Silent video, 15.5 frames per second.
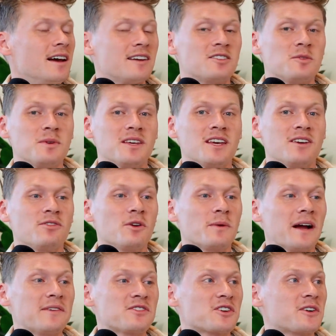Like, do we give the
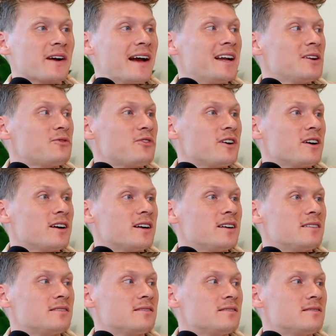refs credit for